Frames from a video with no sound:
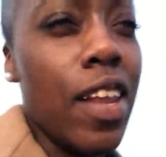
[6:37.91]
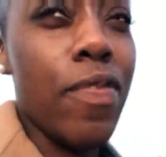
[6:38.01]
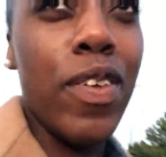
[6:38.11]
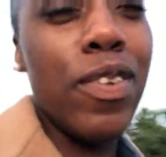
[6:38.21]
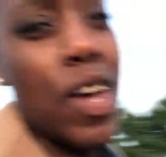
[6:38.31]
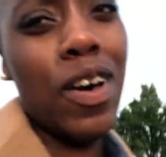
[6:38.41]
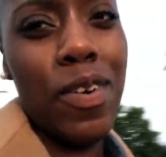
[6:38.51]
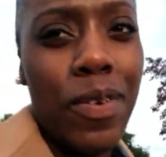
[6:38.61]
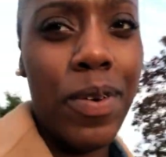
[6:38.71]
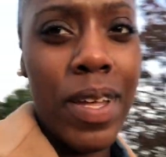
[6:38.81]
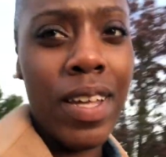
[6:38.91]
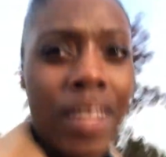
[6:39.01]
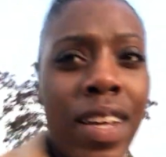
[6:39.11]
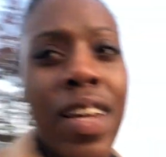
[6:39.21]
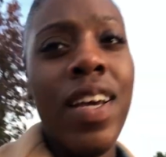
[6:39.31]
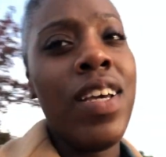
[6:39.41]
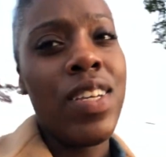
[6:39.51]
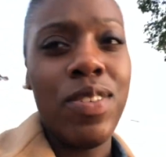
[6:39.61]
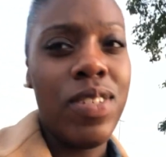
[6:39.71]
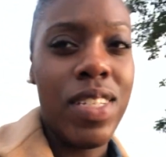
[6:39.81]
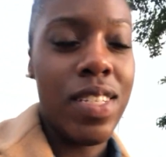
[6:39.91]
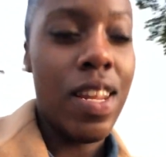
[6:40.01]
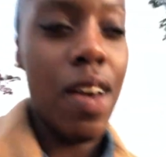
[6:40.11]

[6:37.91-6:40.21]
And if you know, you just